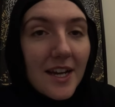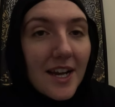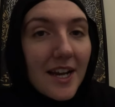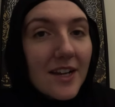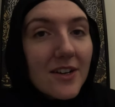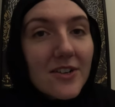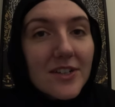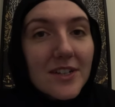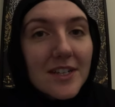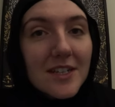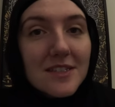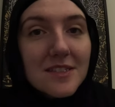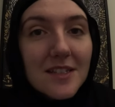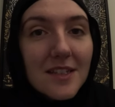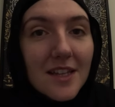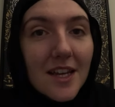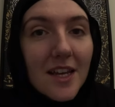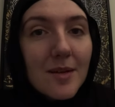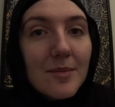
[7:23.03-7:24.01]
I got next
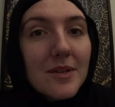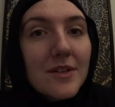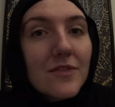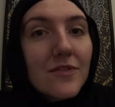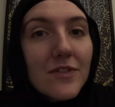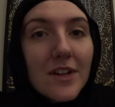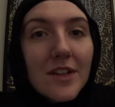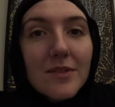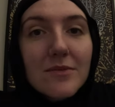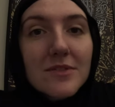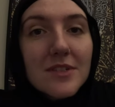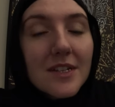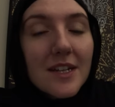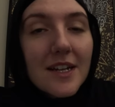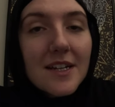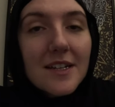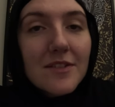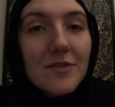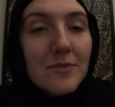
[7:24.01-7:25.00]
to them. In front there was a
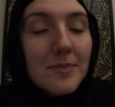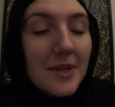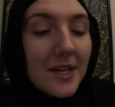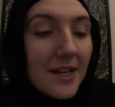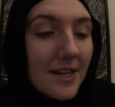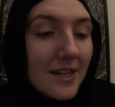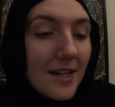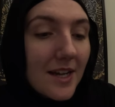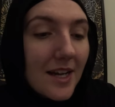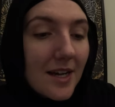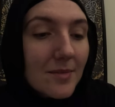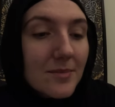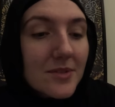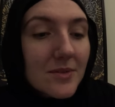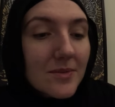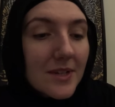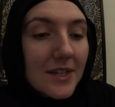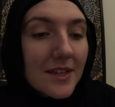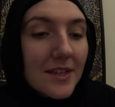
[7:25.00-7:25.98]
line of men.
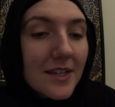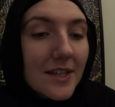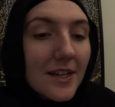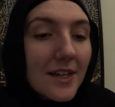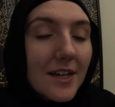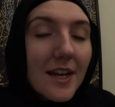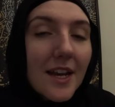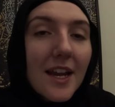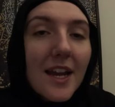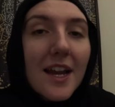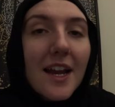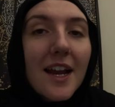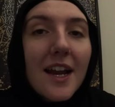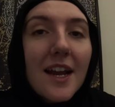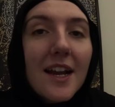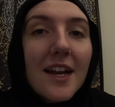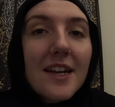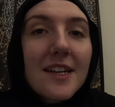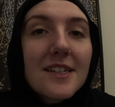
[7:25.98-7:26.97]
Hamza went there
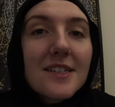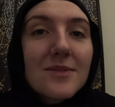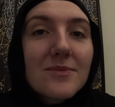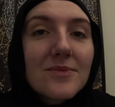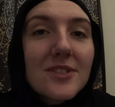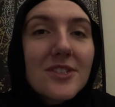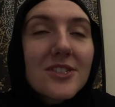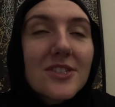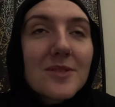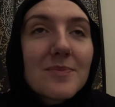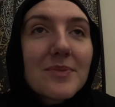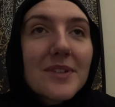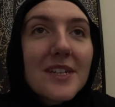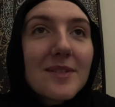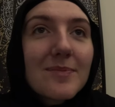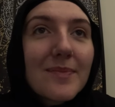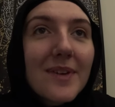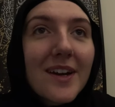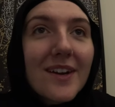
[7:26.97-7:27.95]
and we just
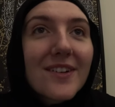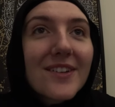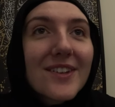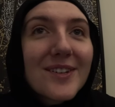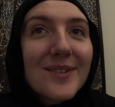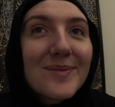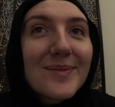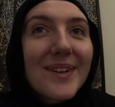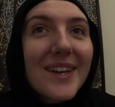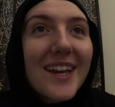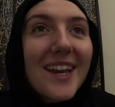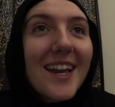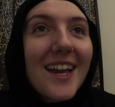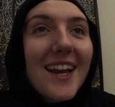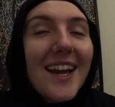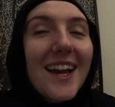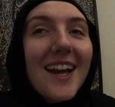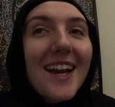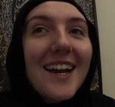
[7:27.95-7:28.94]
prayed Maghrib.
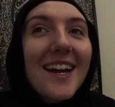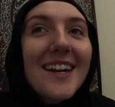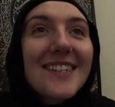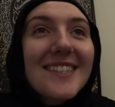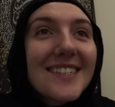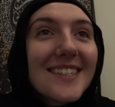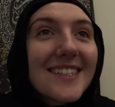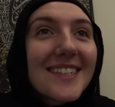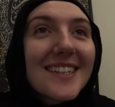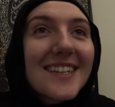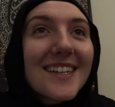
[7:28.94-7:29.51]
And